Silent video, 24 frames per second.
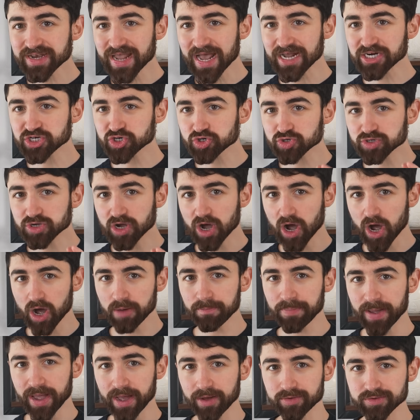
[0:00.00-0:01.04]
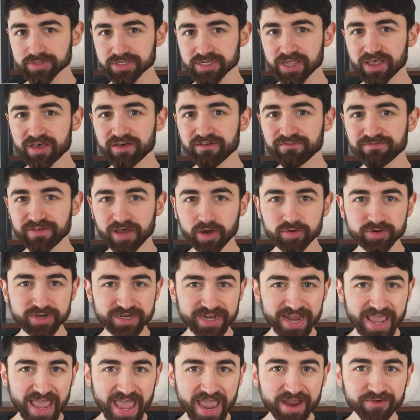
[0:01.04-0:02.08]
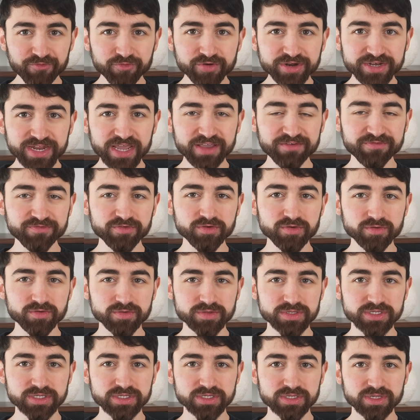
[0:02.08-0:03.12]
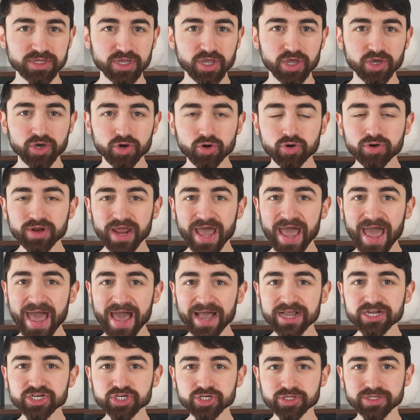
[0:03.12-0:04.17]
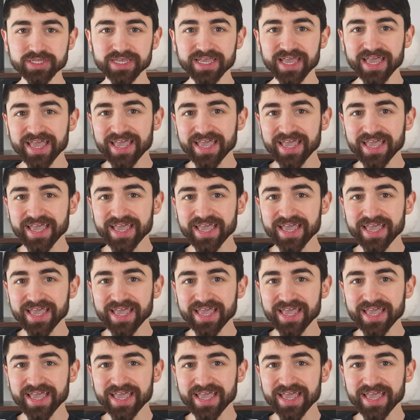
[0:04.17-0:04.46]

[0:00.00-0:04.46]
natural compounds found in everyday foods could actually